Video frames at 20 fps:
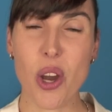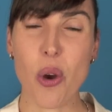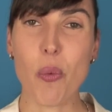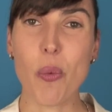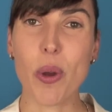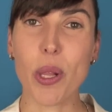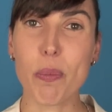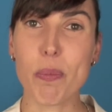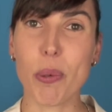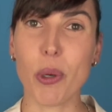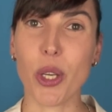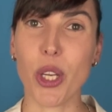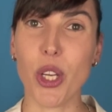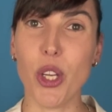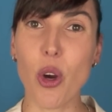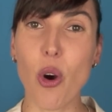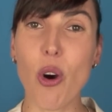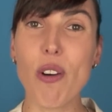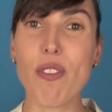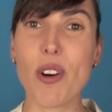We'll put
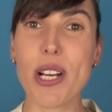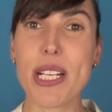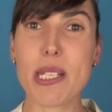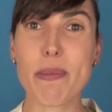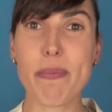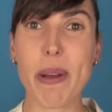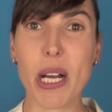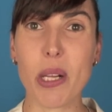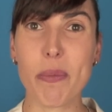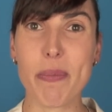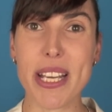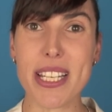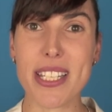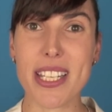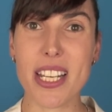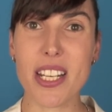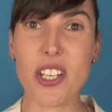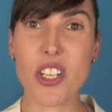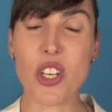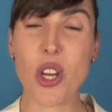your voicemail
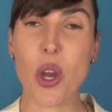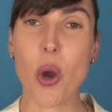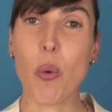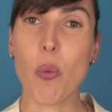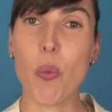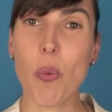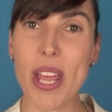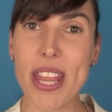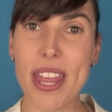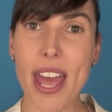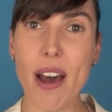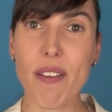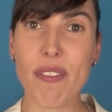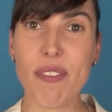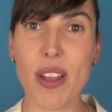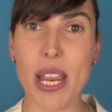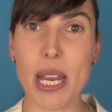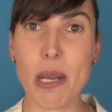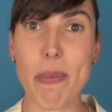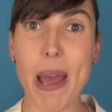message with our
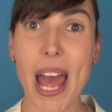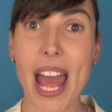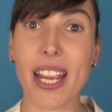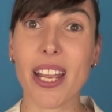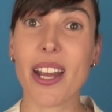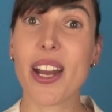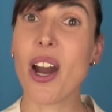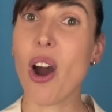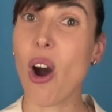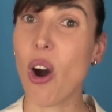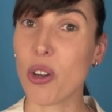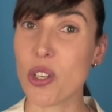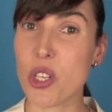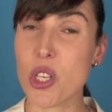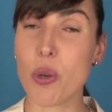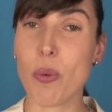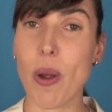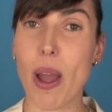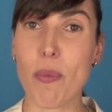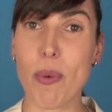feedback
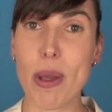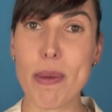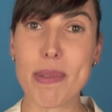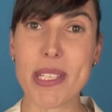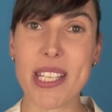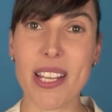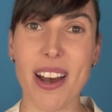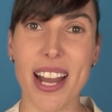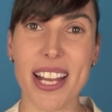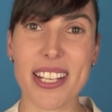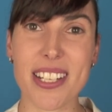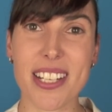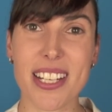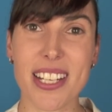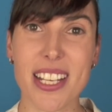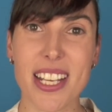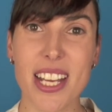onto our website.